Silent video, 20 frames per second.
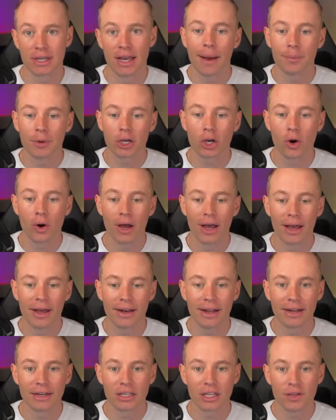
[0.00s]
I'm gonna go ahead
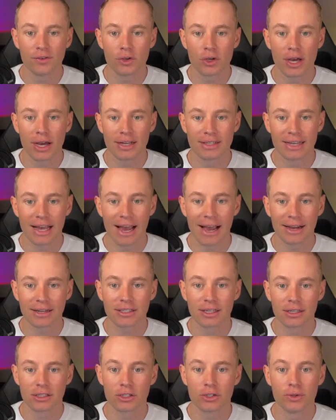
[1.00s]
and give you guys
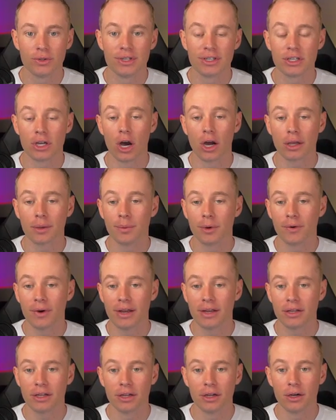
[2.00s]
access to this document
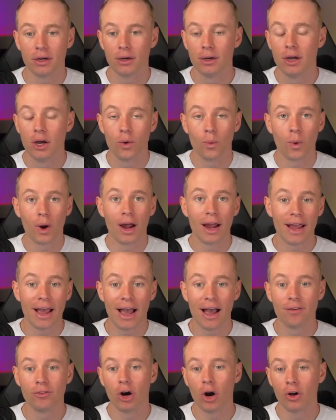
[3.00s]
right here where I
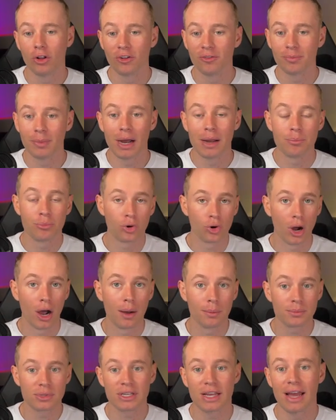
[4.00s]
have all of my
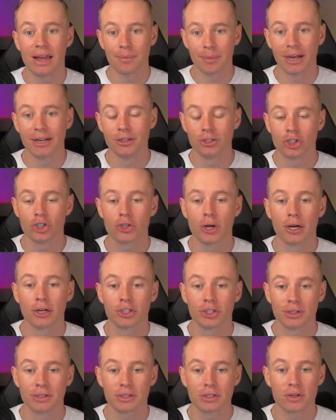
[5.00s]
prompts and my
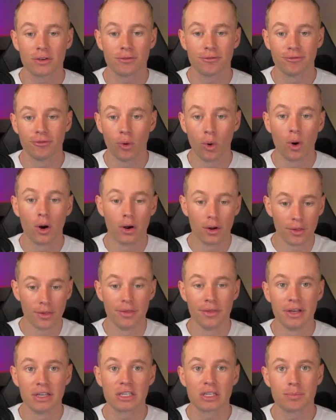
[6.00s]
instructions for
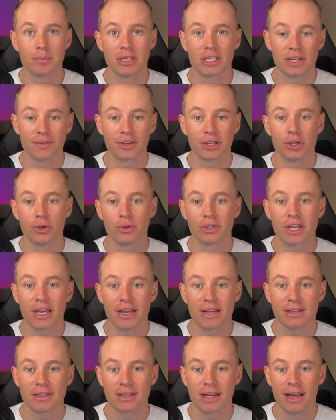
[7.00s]
this specific use
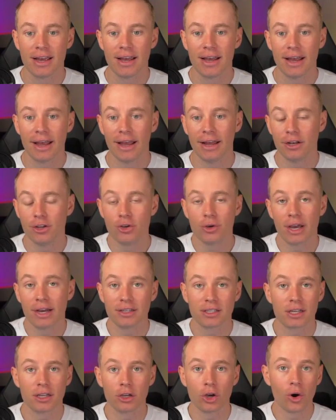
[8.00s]
case. And you guys
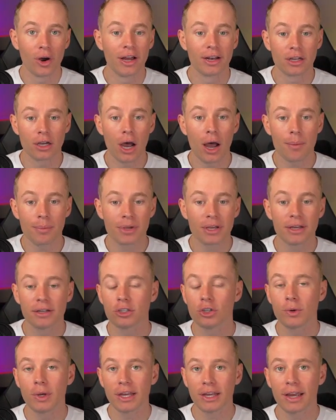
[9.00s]
can go ahead, copy it,
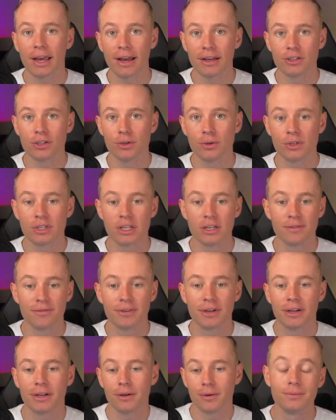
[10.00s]
tweak it as you see
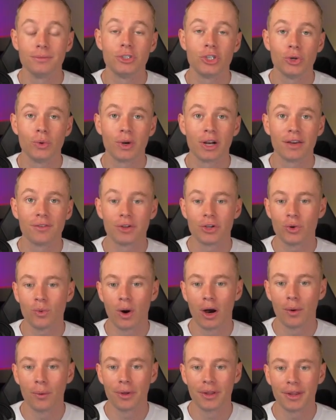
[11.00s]
fit, do whatever you
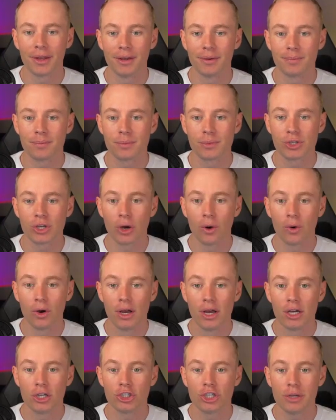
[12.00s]
want with it. So
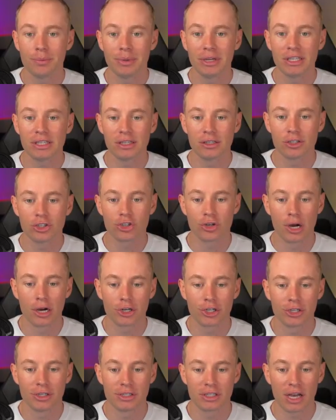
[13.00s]
GPT
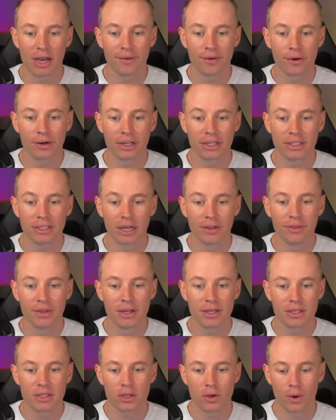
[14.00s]
instructions, I've already done
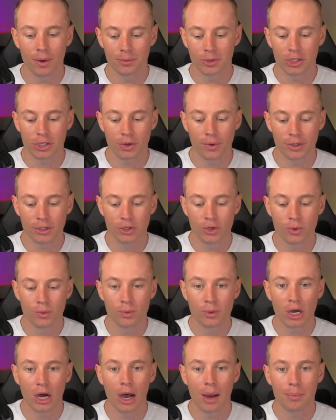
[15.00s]
this, so I'm just going to
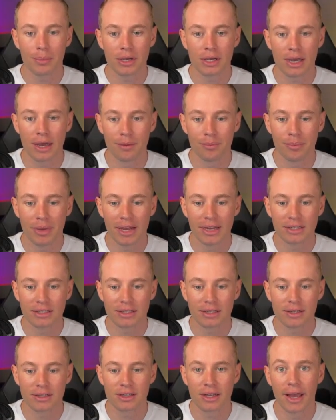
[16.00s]
copy and paste
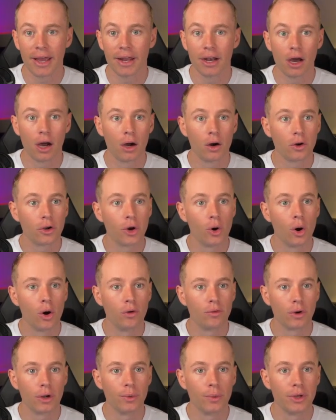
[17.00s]
this and I'll go
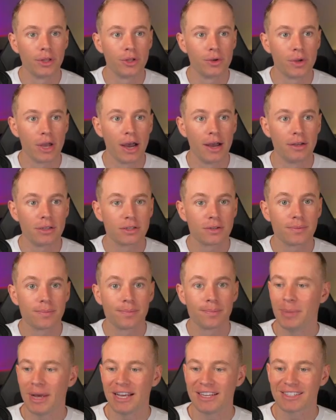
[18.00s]
over it with you guys.
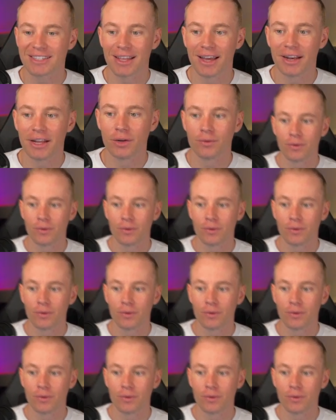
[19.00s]
Paste that in